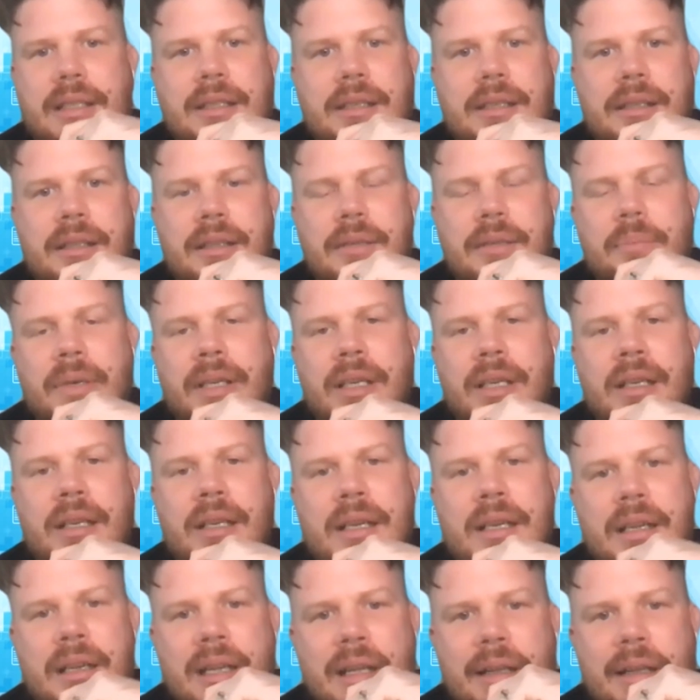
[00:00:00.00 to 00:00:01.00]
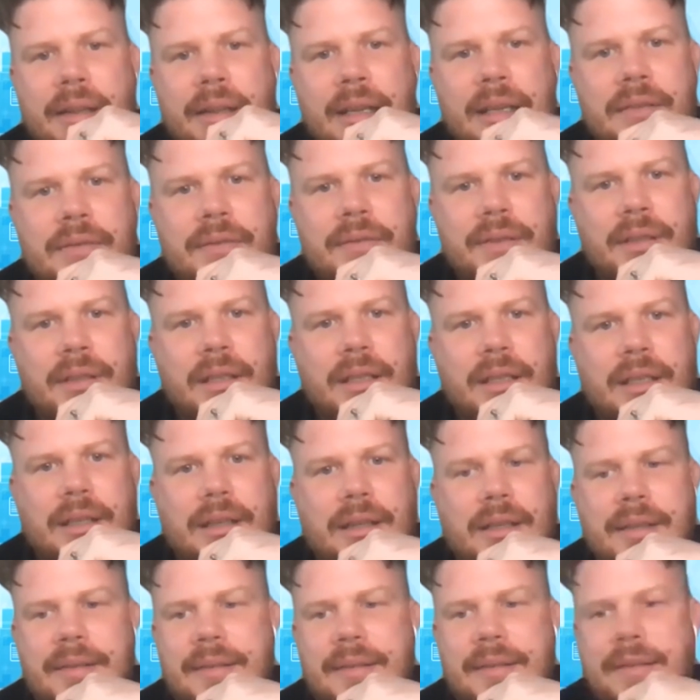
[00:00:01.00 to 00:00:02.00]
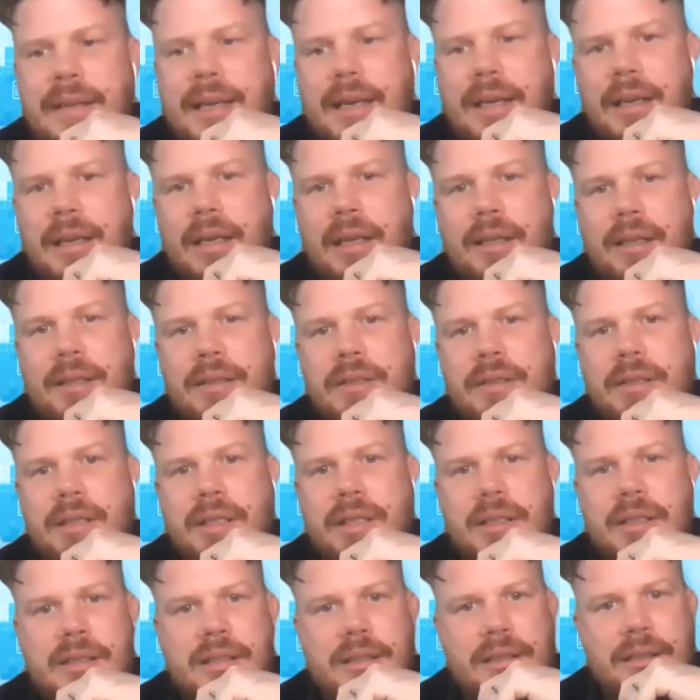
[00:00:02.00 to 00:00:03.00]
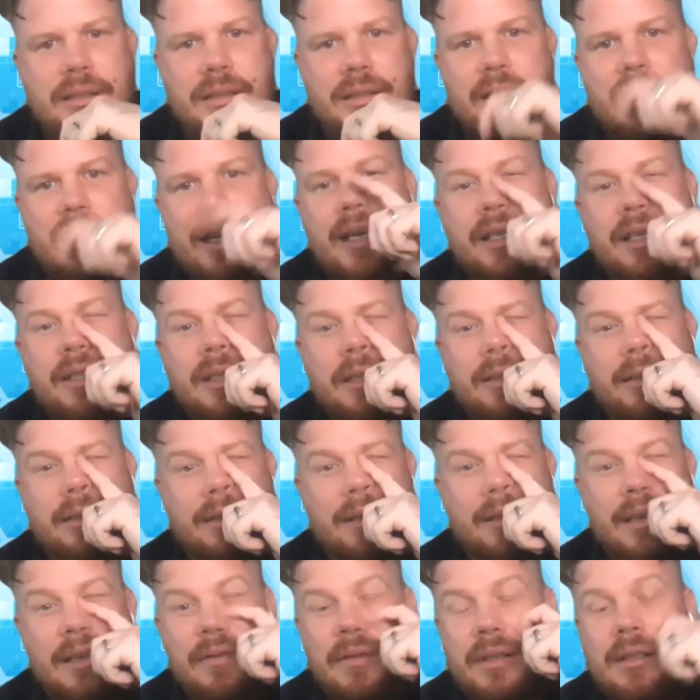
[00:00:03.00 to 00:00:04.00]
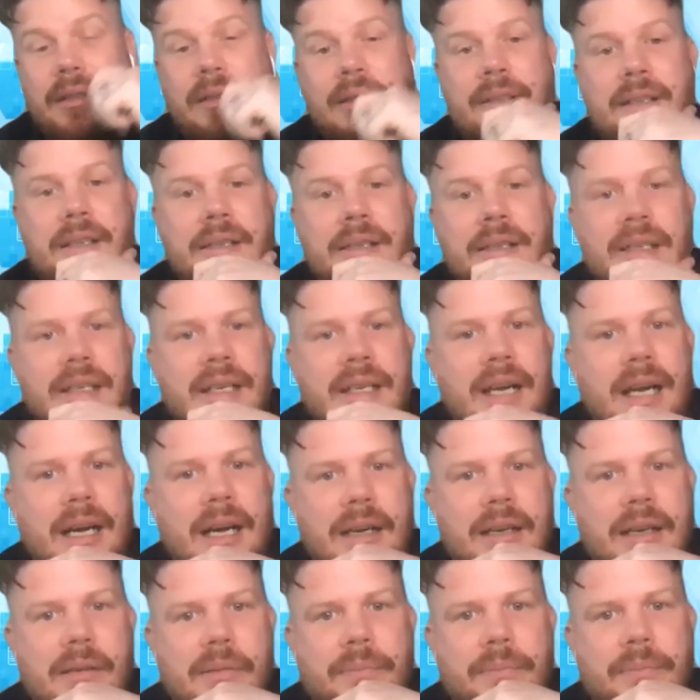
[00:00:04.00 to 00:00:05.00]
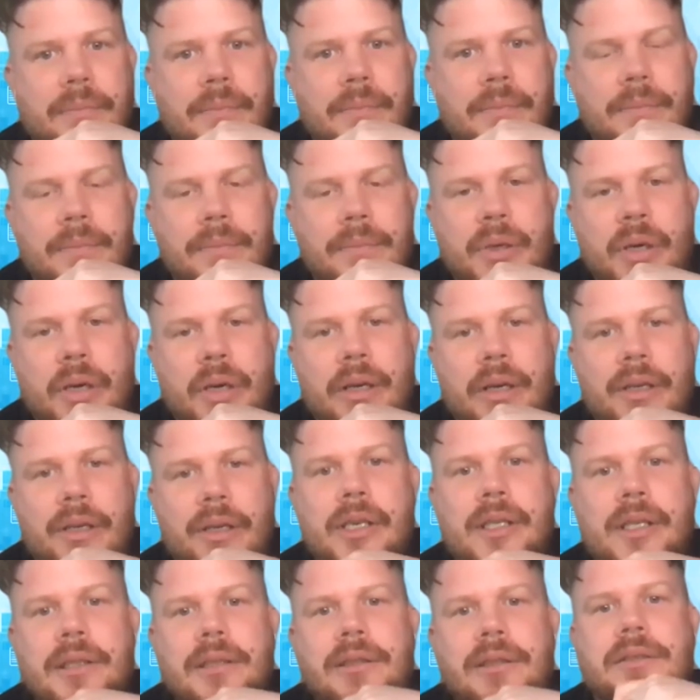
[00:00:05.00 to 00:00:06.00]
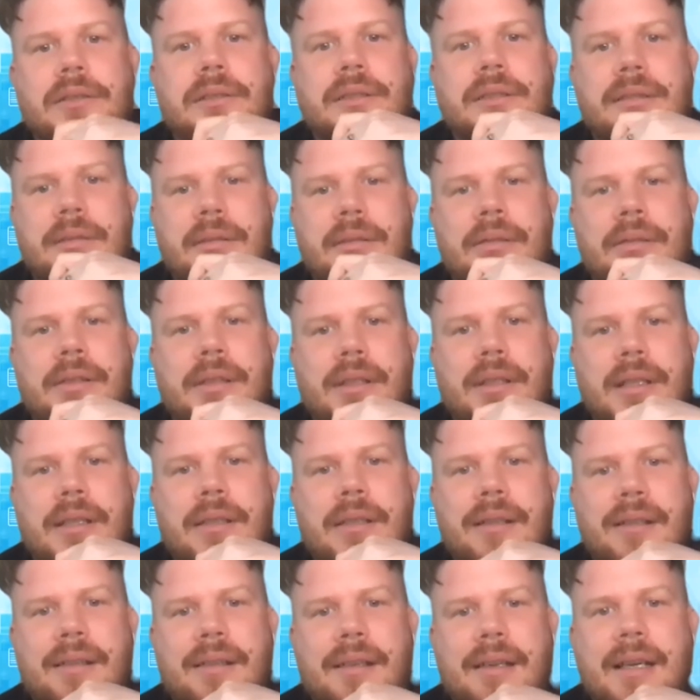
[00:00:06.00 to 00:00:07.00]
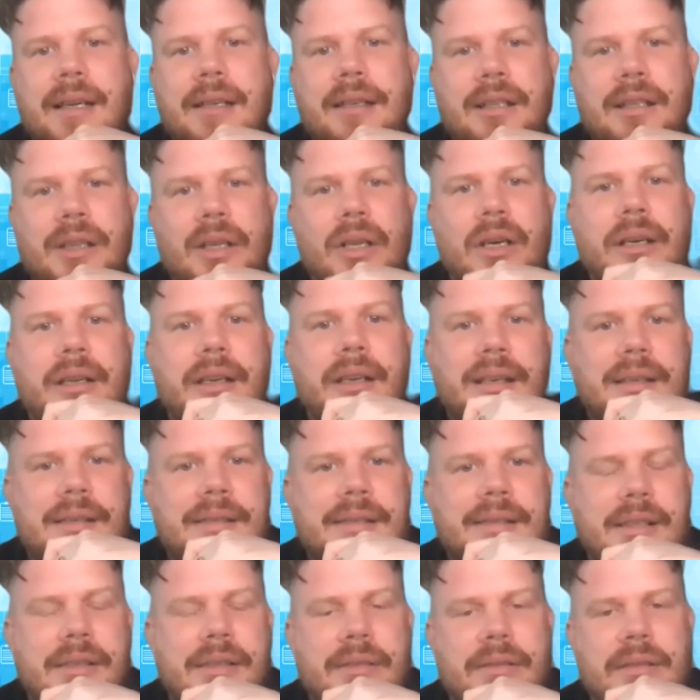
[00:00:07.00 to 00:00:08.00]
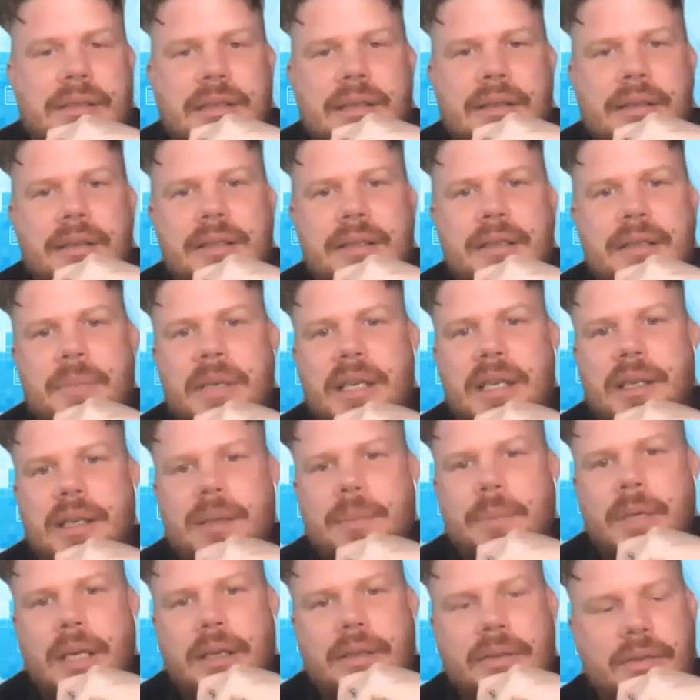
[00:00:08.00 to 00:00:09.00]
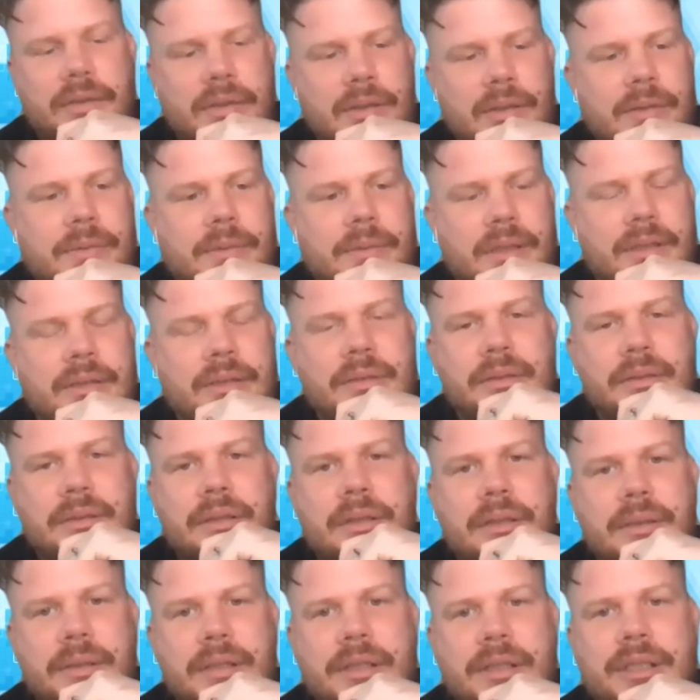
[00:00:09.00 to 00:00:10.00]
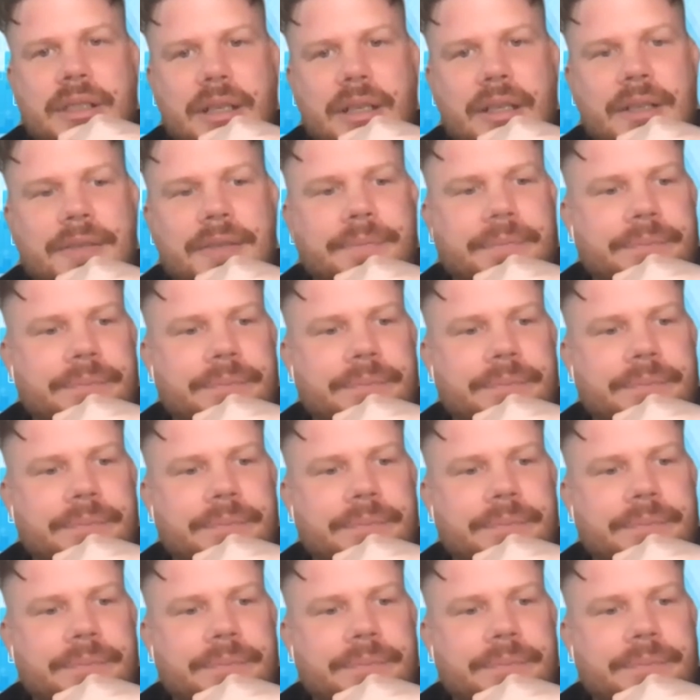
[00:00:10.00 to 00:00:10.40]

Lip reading: it in. But thankfully, in this day and age, using the HL7 protocols, it's getting a lot easier to make medical software talk to each other.